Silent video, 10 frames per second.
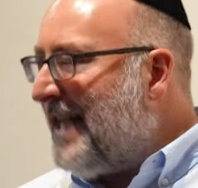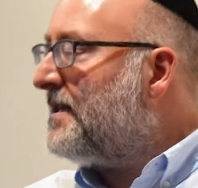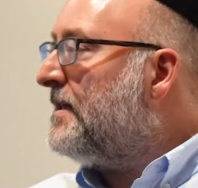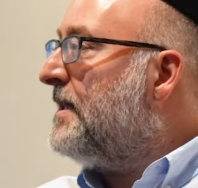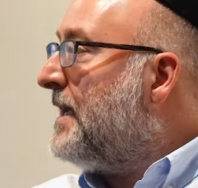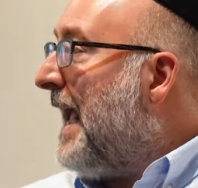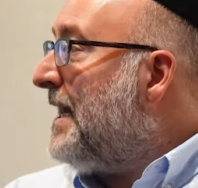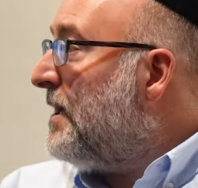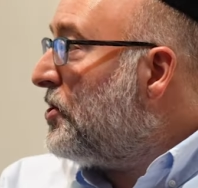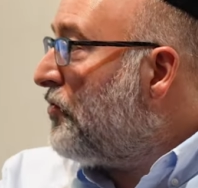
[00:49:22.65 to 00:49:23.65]
constantly
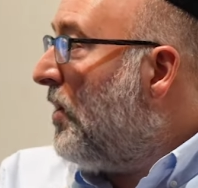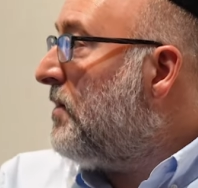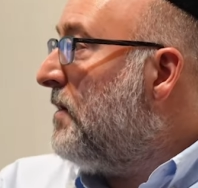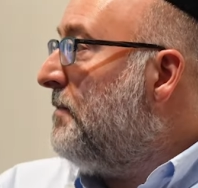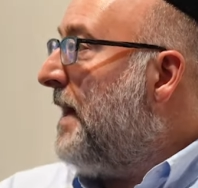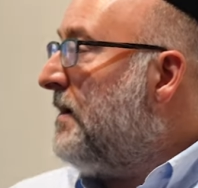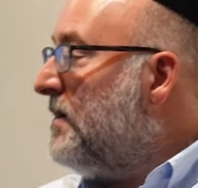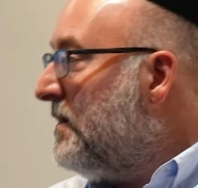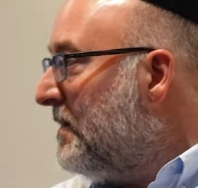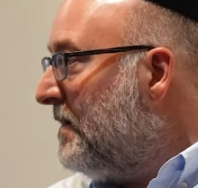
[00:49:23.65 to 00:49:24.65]
getting stronger and
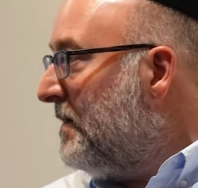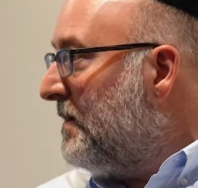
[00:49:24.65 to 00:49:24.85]
better.